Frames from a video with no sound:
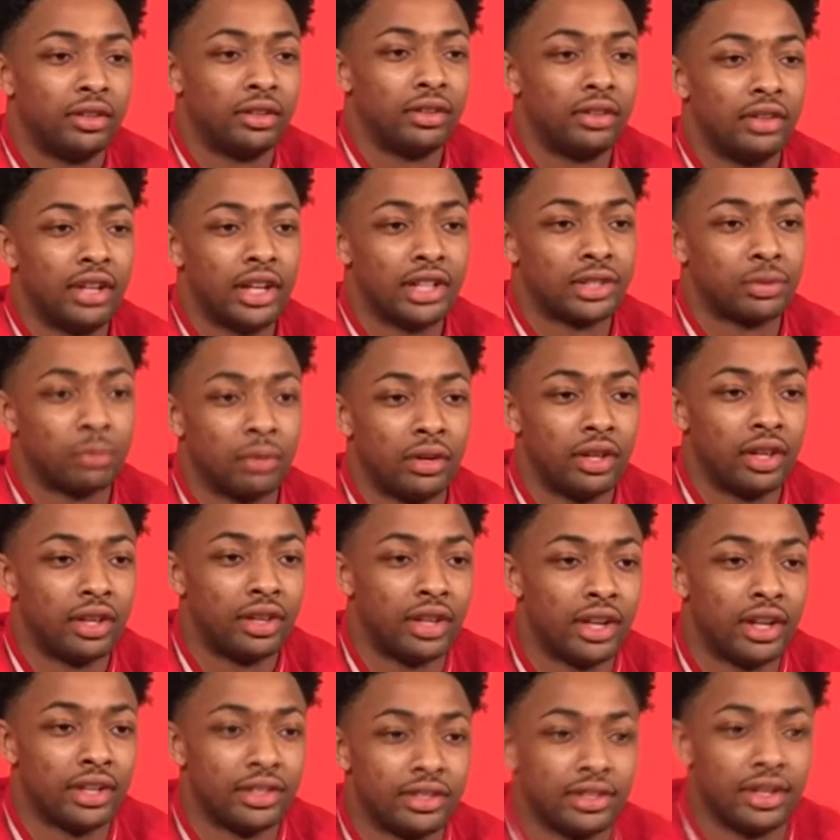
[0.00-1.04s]
that's one of the
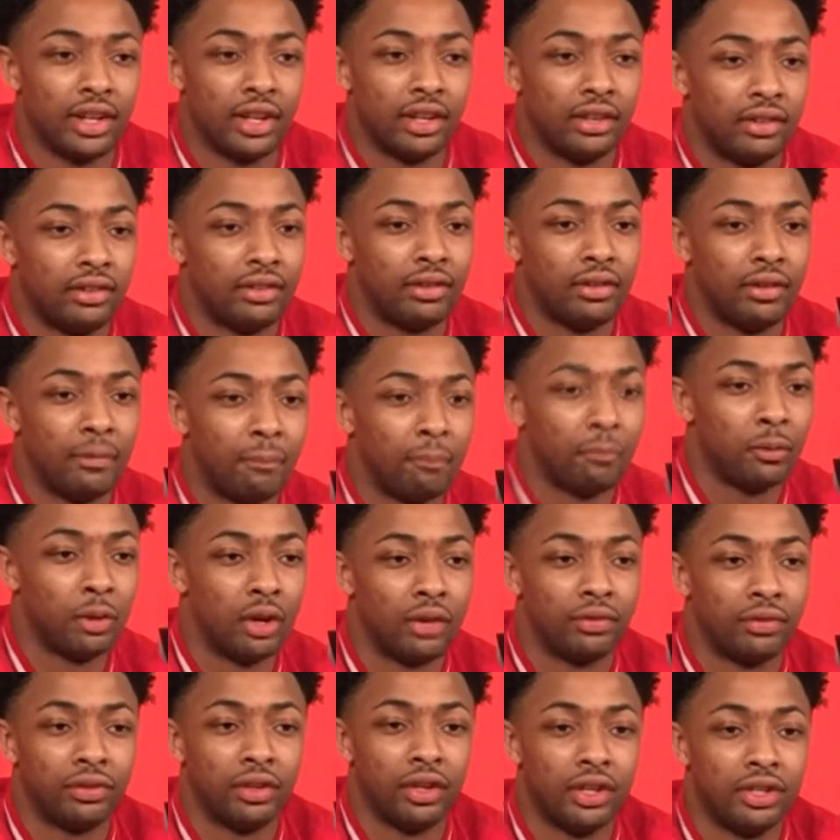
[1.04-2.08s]
things that you
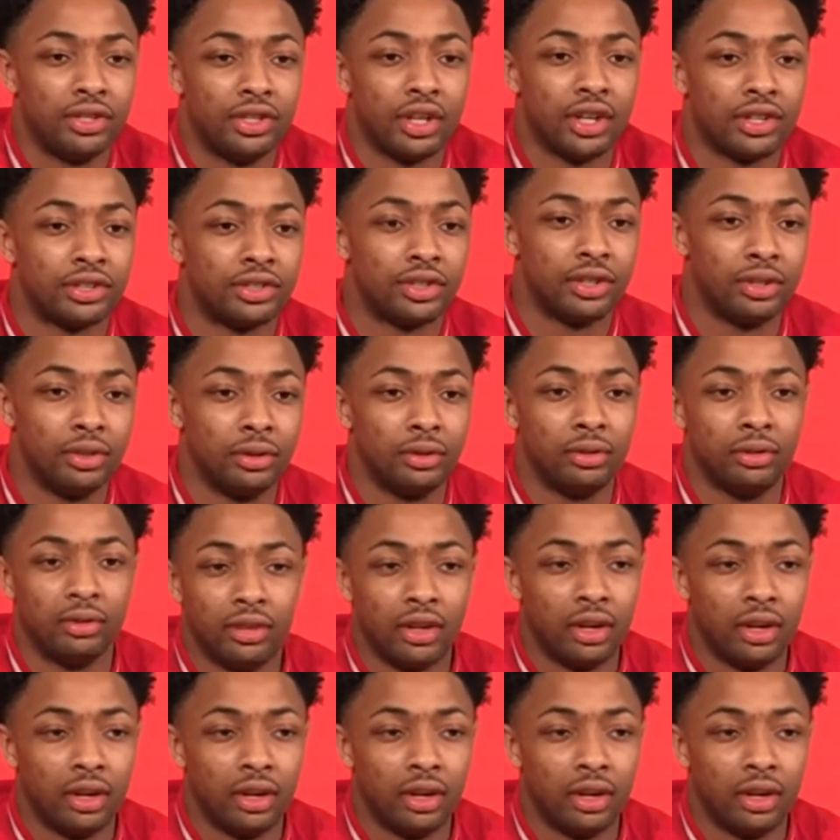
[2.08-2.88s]
have to adjust to.